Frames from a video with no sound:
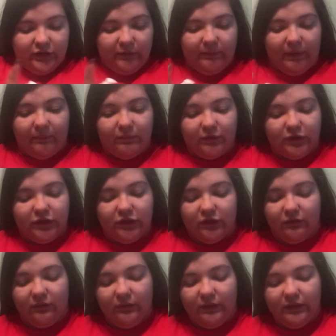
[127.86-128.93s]
a pump or
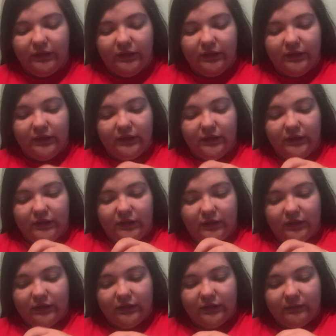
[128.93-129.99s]
two
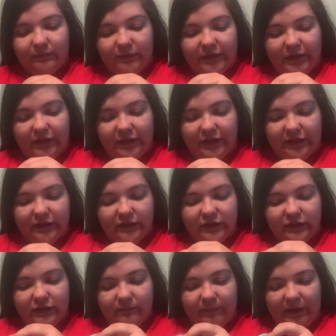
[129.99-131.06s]
and apply that
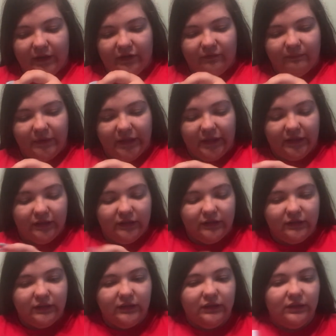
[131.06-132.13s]
to the back of my
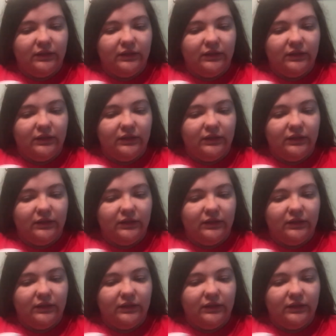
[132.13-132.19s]
hand.